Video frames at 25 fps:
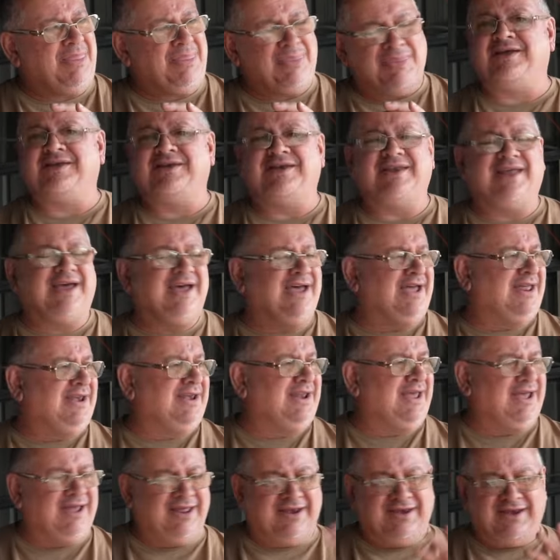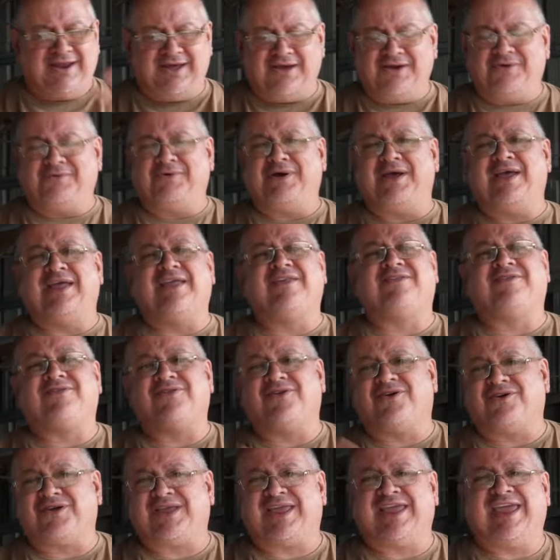No way, it's
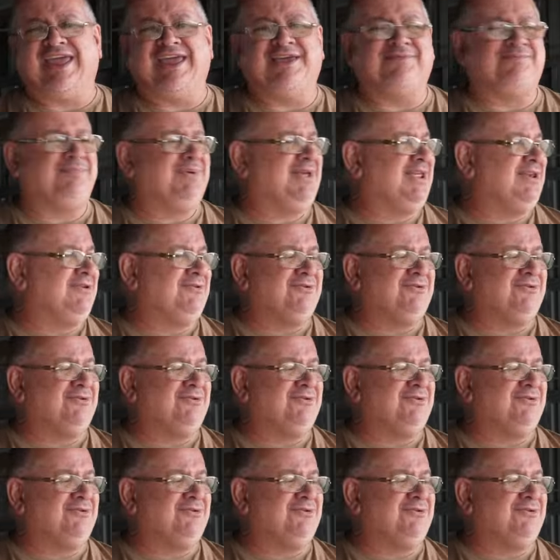not camping,